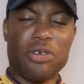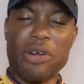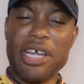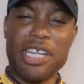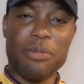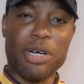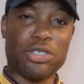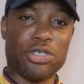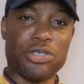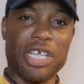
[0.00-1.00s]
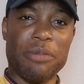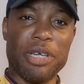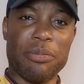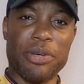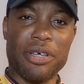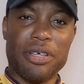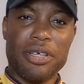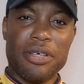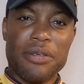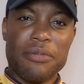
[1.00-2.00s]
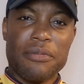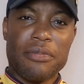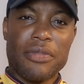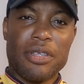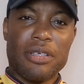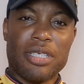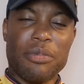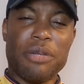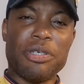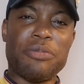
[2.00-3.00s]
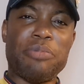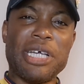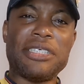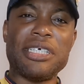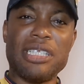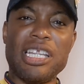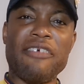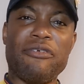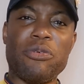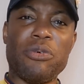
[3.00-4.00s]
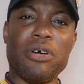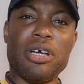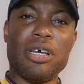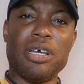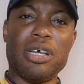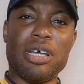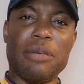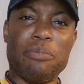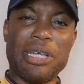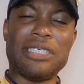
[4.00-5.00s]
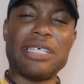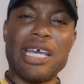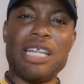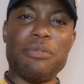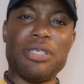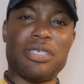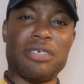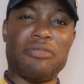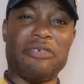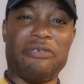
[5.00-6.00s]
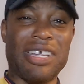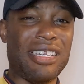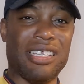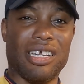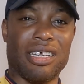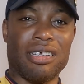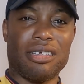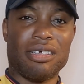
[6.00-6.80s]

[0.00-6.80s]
Great header by Joshua Kimmich, but some of the most basic level and basic elements of defending.